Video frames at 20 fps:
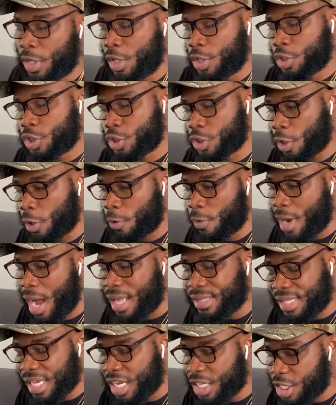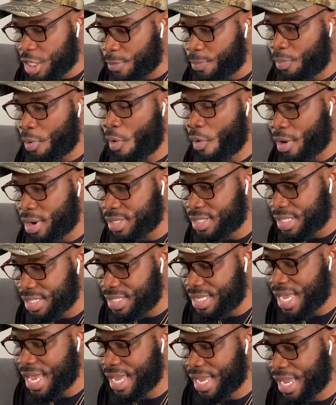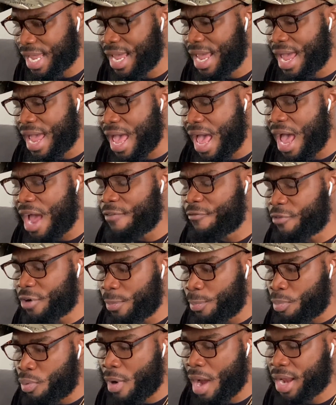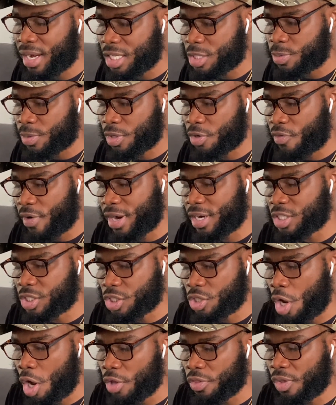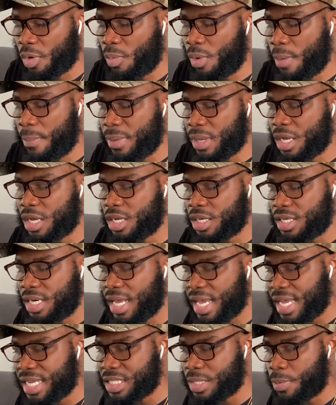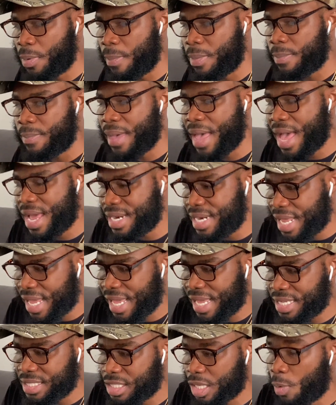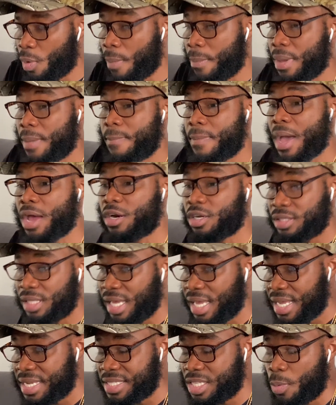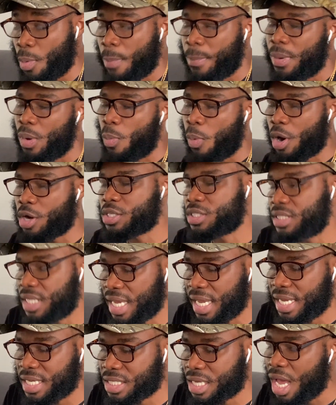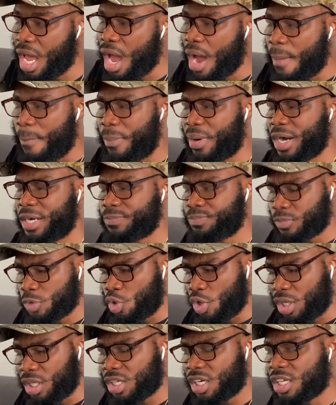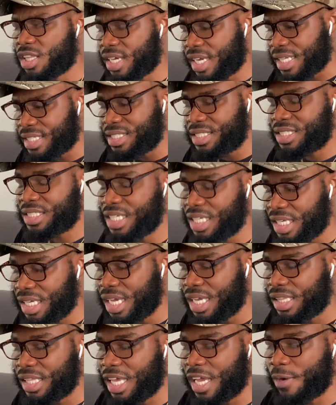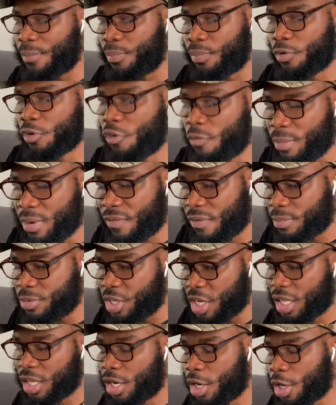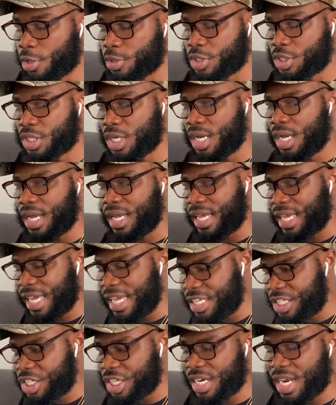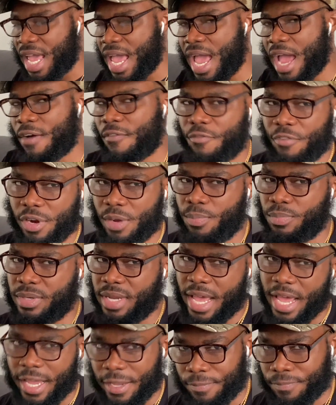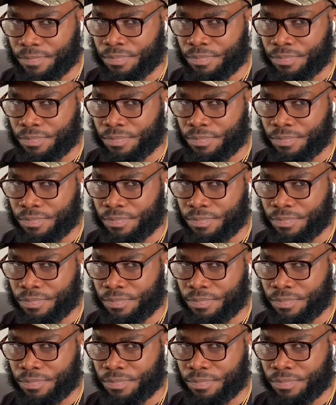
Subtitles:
So I think it's important to take every practice with a grain of salt. There will be good days. There will be bad days. There will be better days. There will be worse days. But you clearly can see the improvement from Jalen Hurts each and every day.